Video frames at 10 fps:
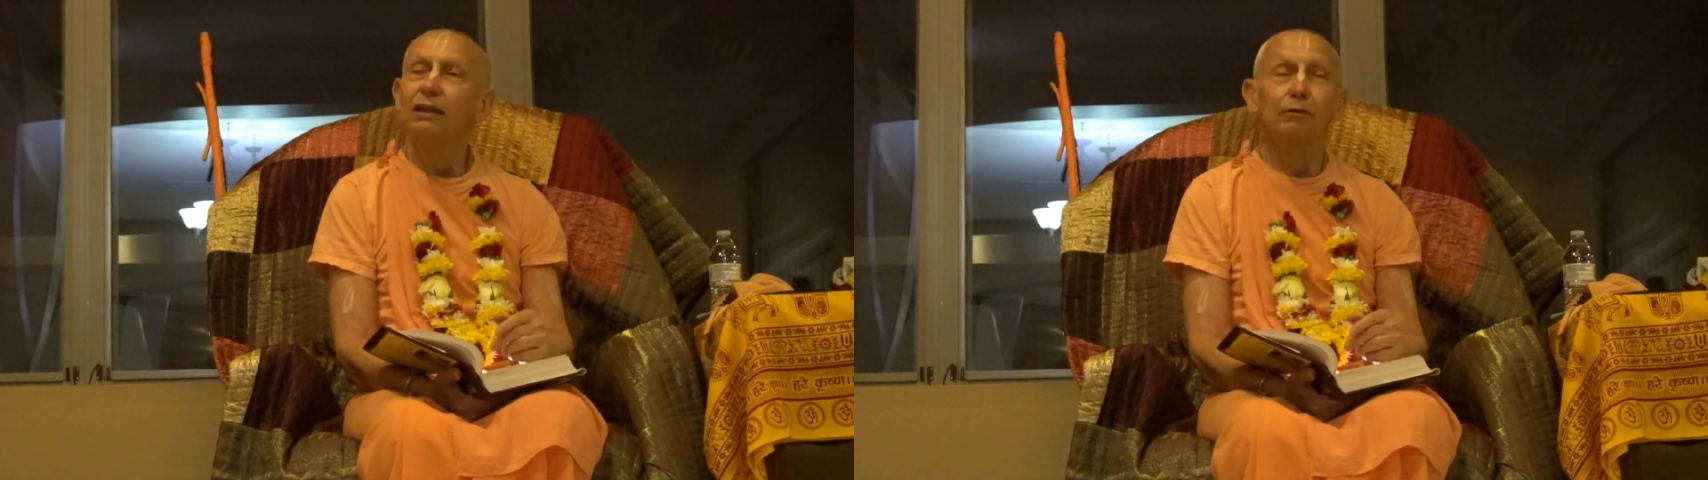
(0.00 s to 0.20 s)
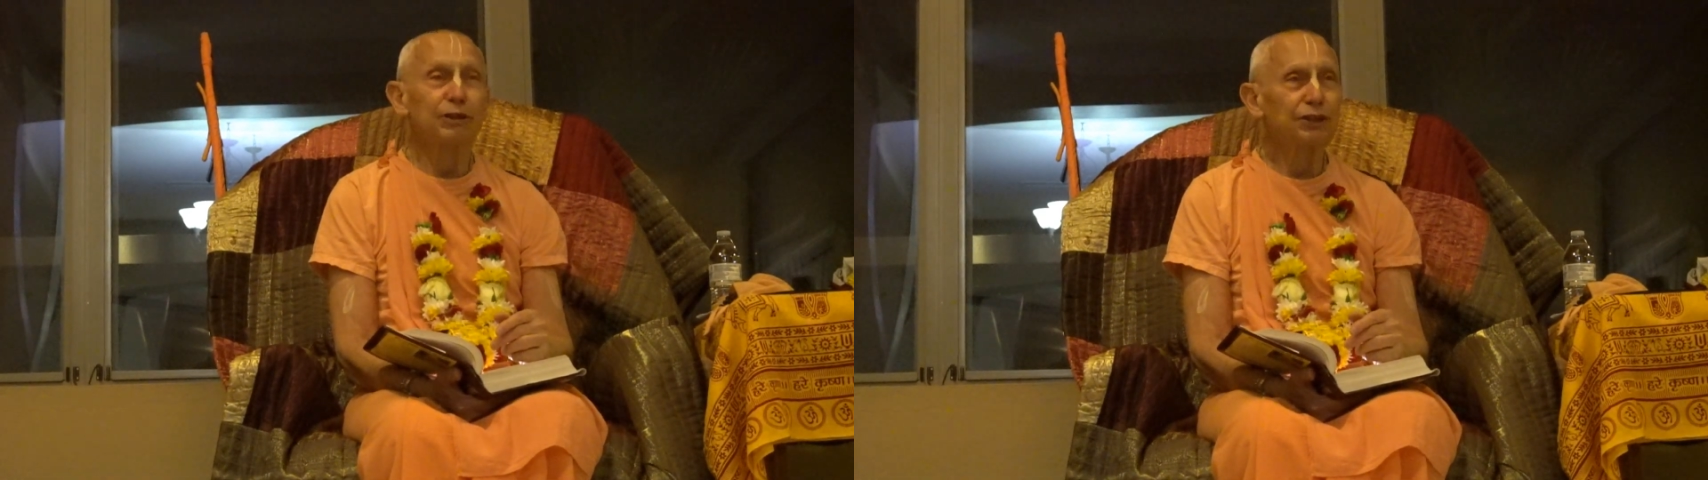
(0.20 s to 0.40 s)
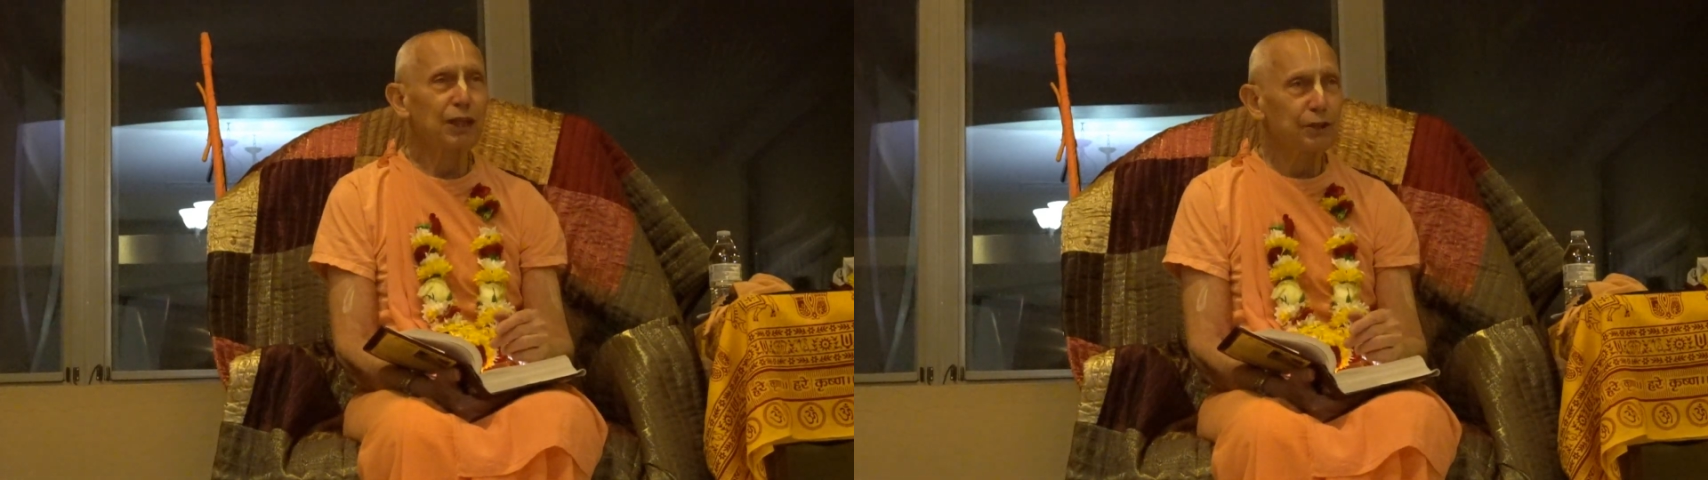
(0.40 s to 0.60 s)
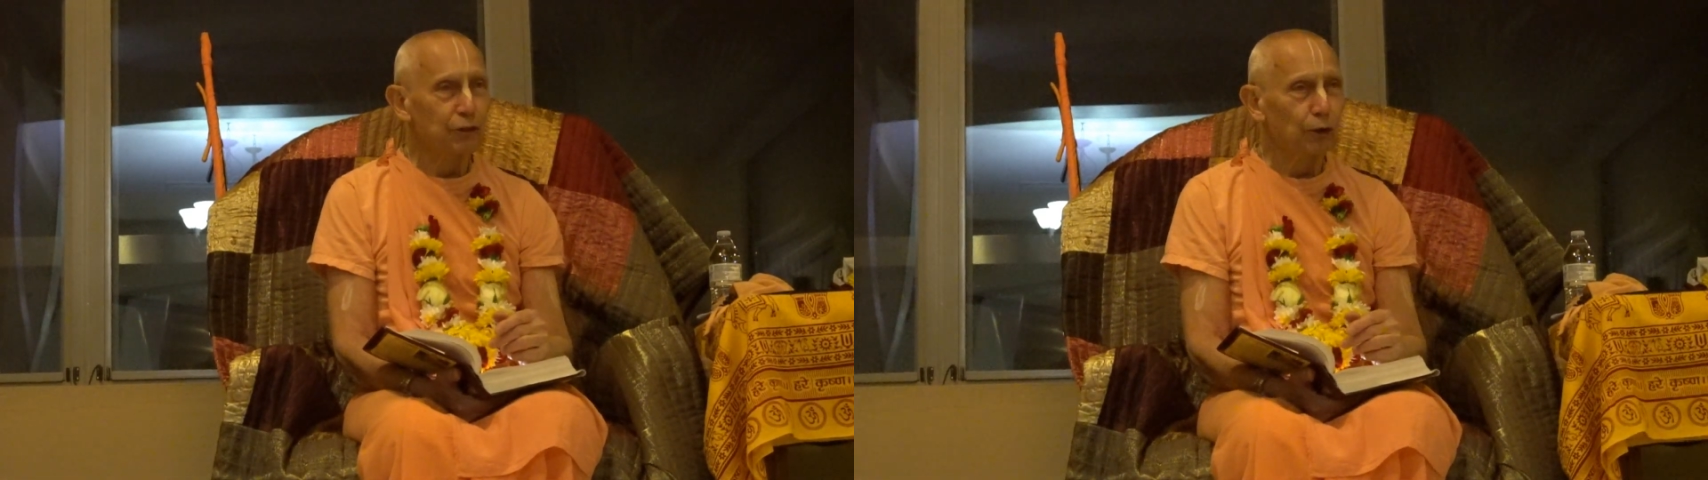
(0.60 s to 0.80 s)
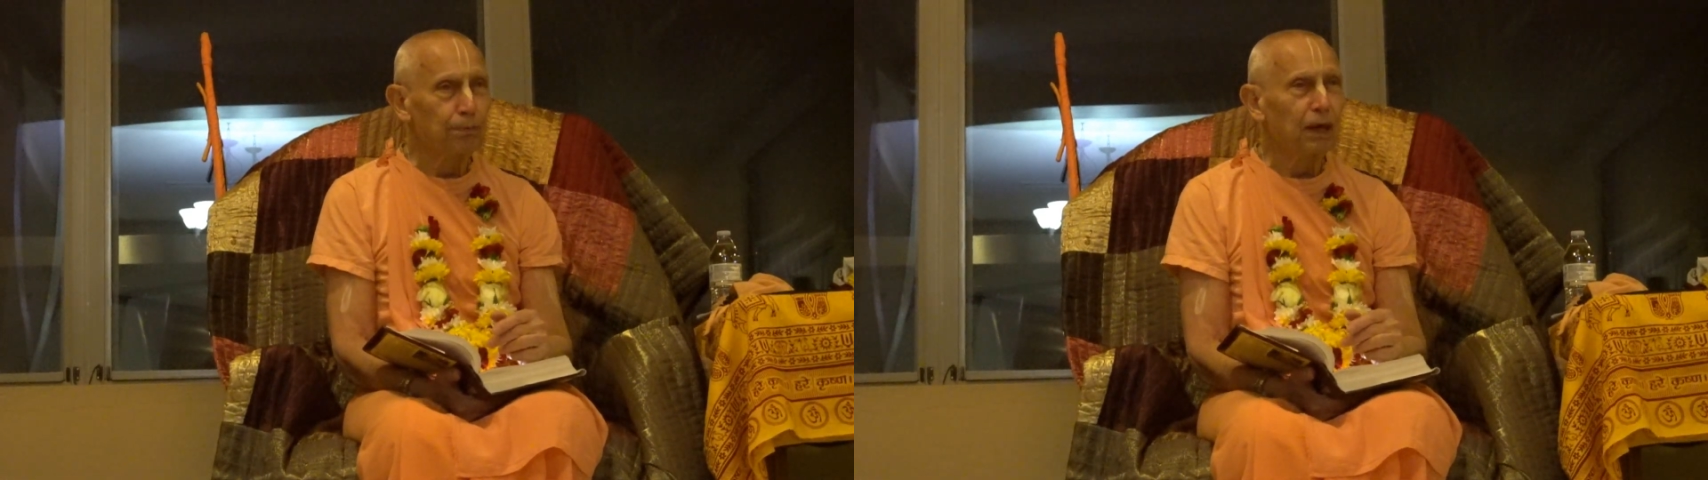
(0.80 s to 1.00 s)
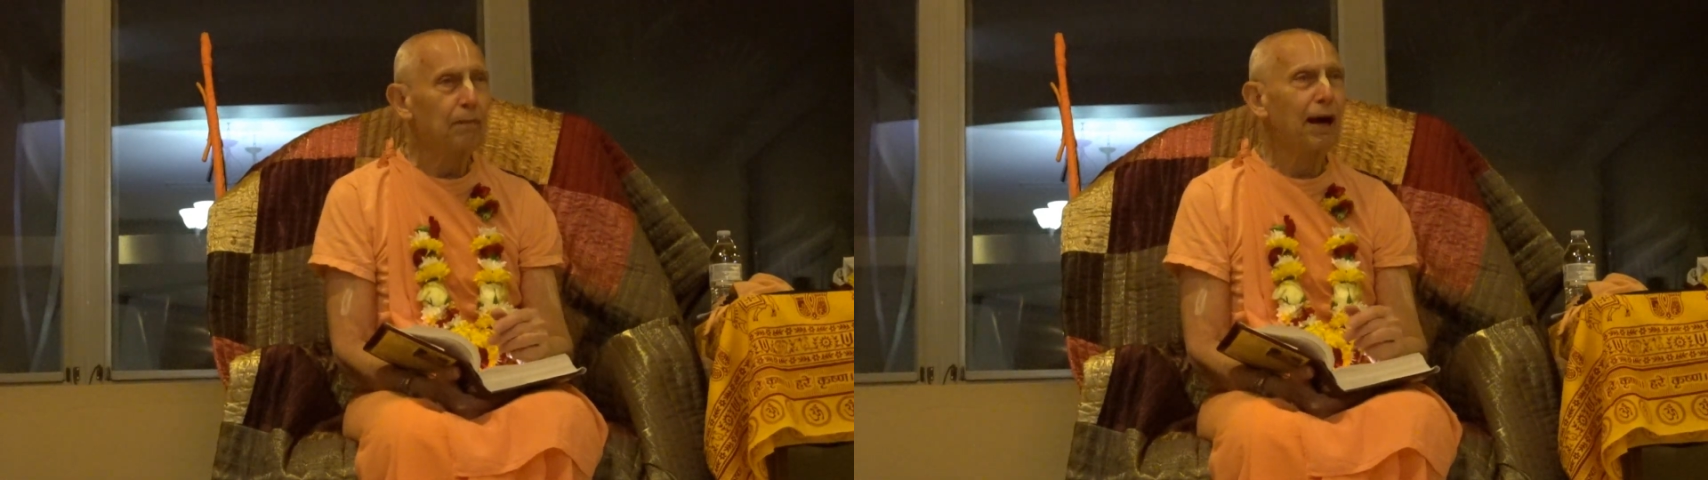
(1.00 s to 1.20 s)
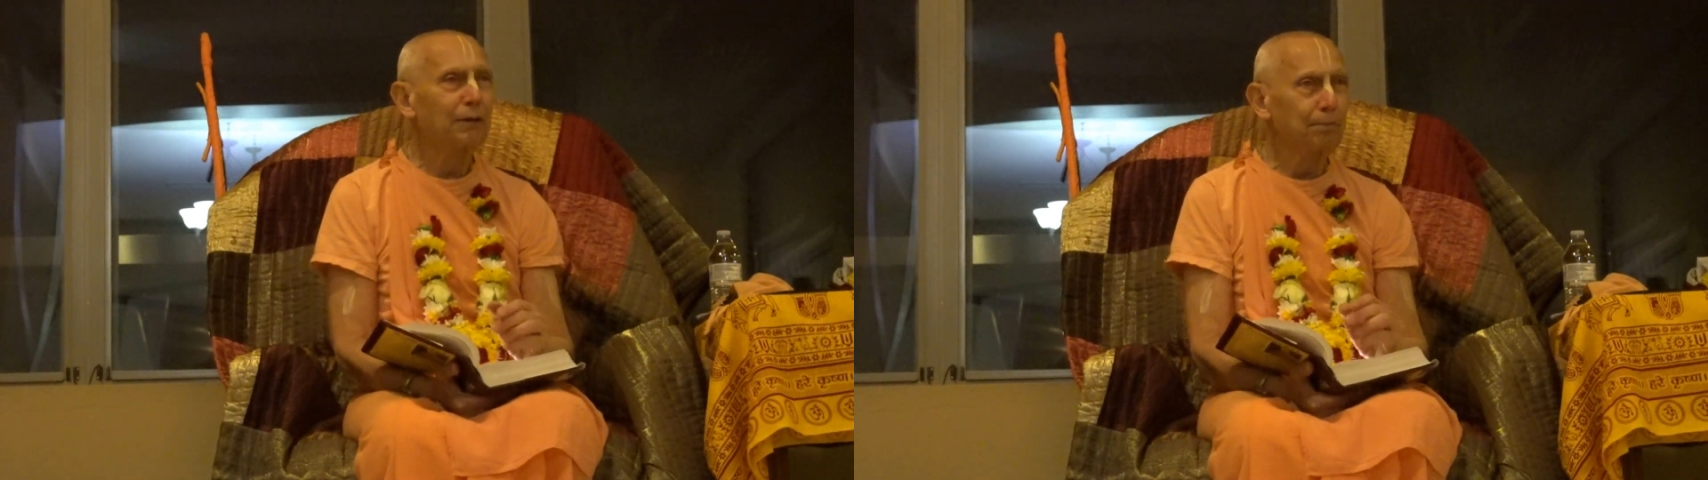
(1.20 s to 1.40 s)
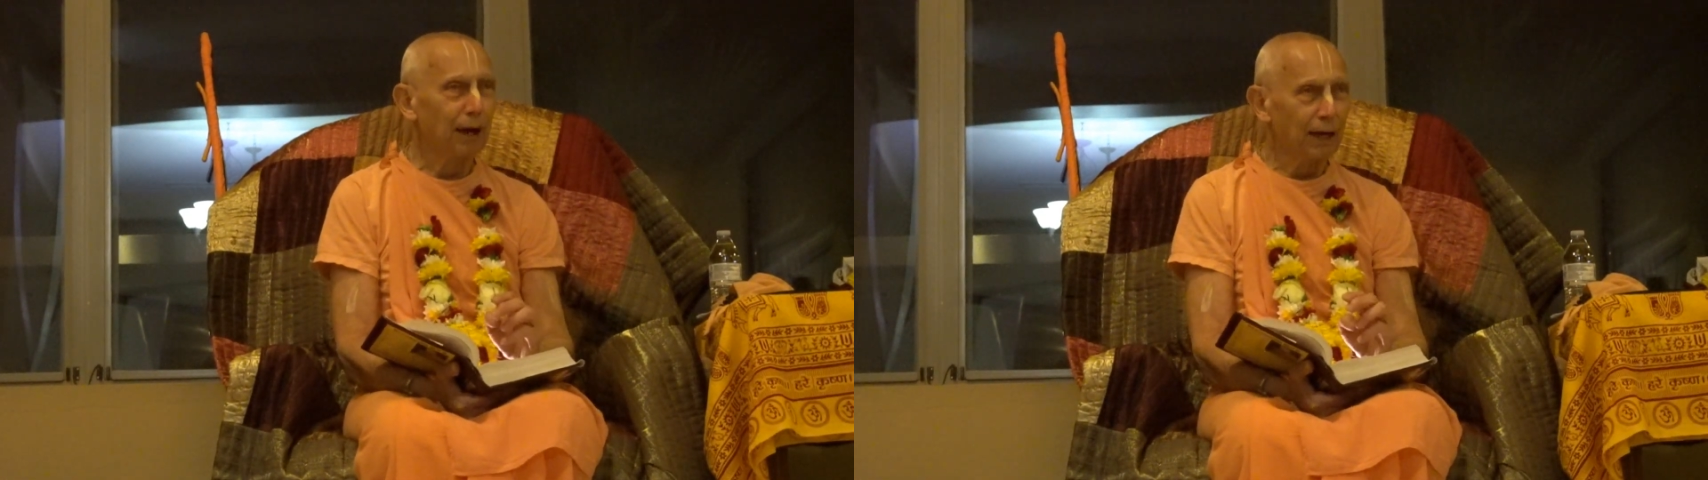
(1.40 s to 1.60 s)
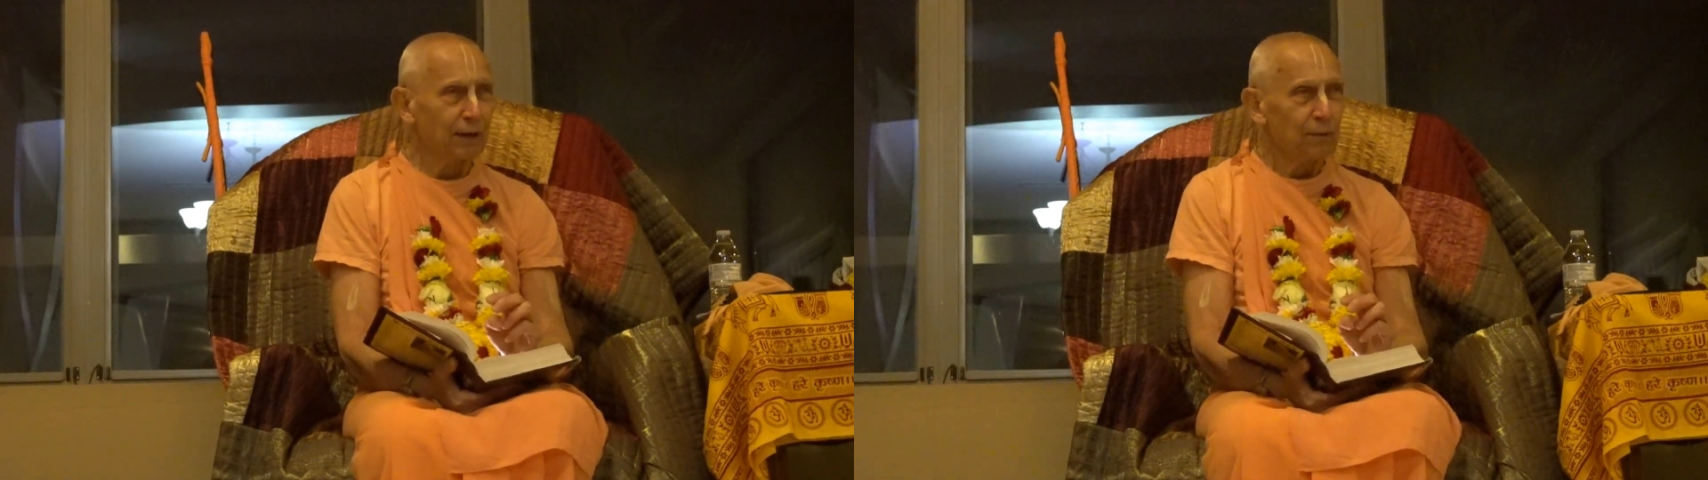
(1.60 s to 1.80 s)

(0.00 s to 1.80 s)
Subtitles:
Krishna is called Paramatma,